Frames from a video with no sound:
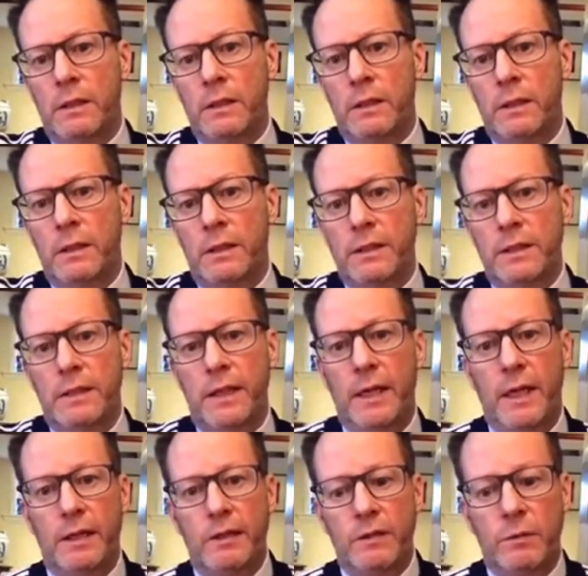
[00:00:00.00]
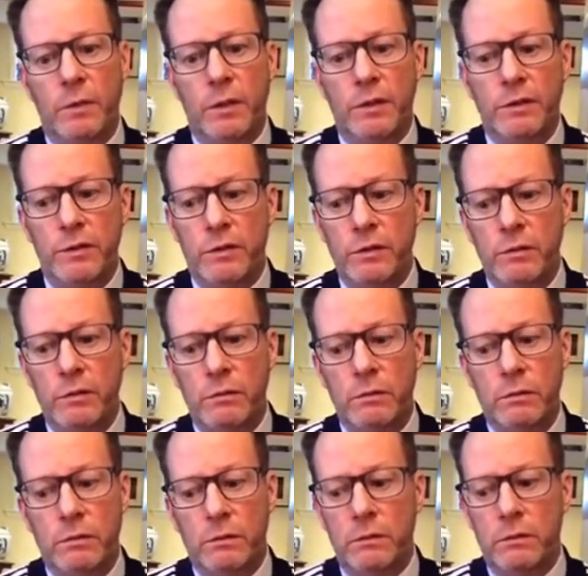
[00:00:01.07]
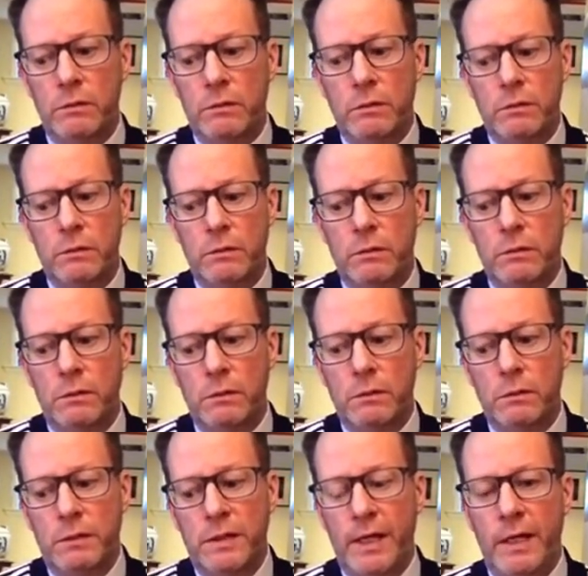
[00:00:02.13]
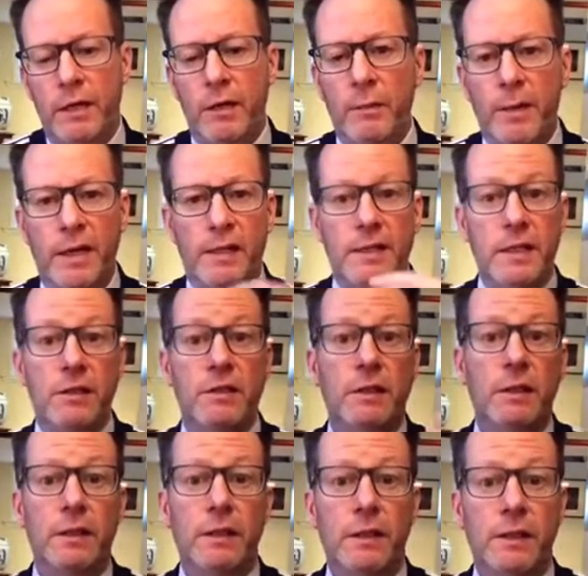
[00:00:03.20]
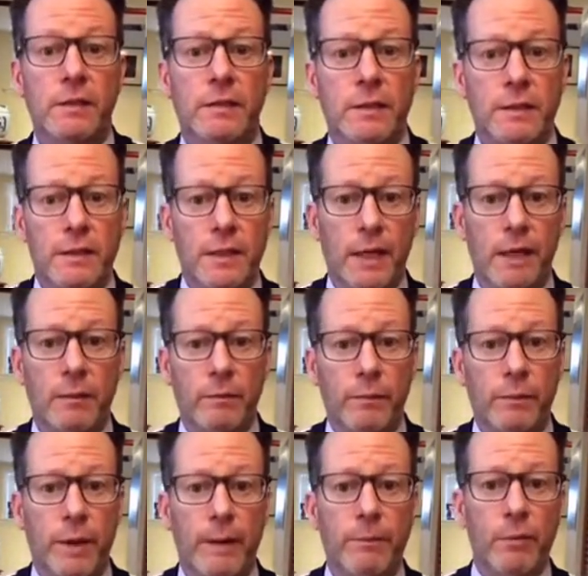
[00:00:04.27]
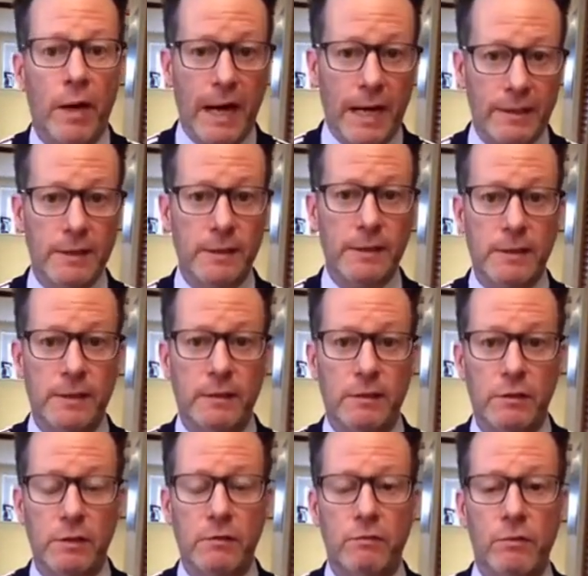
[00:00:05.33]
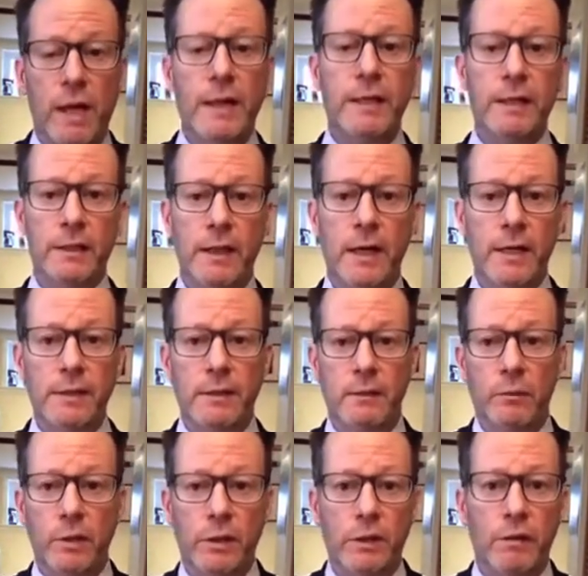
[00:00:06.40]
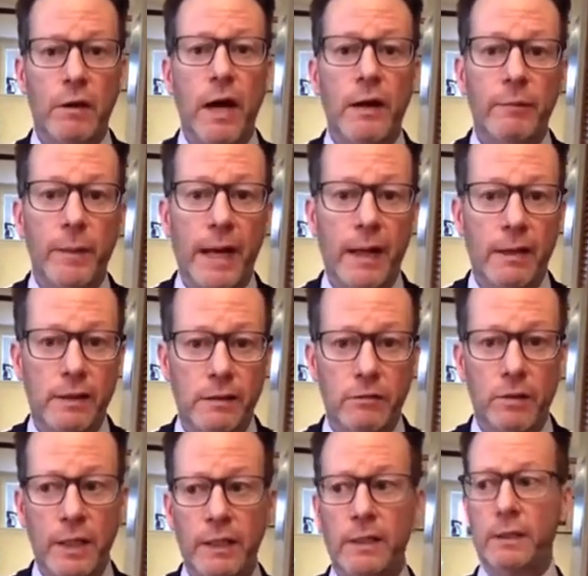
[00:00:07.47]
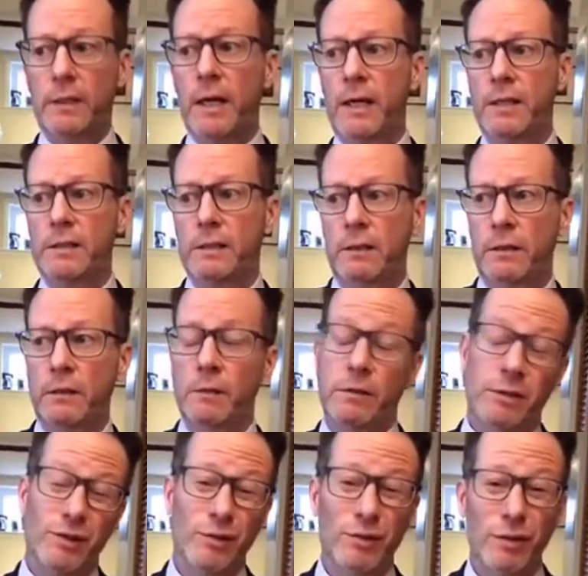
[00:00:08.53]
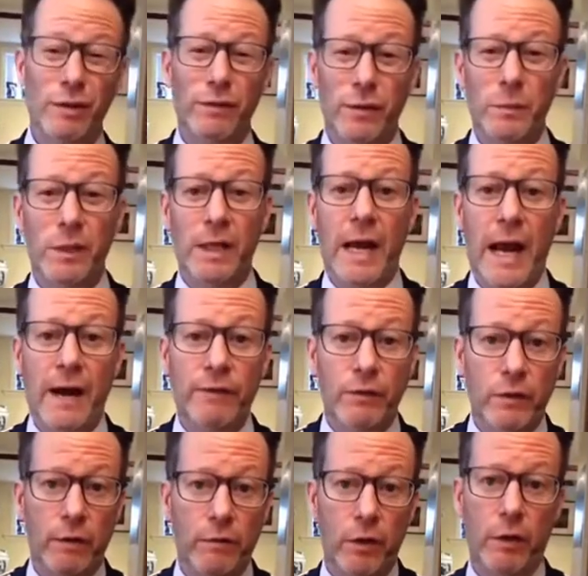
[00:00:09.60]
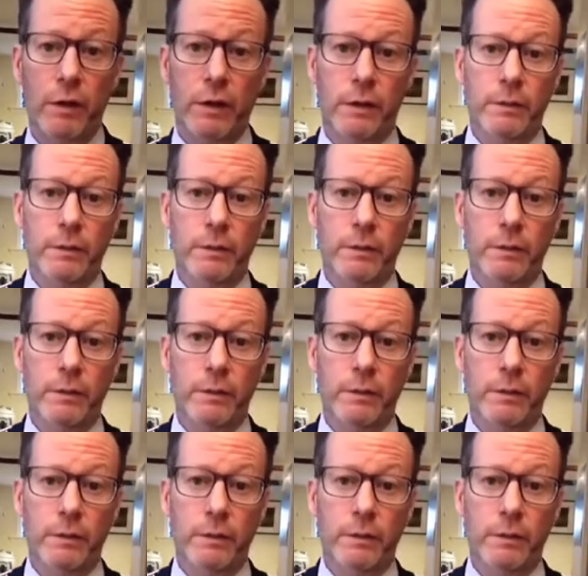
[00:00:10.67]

And today I just want to take our meditation into the day by practice, just recognizing when you're out of balance. Recognizing, and it's usually for me after I've already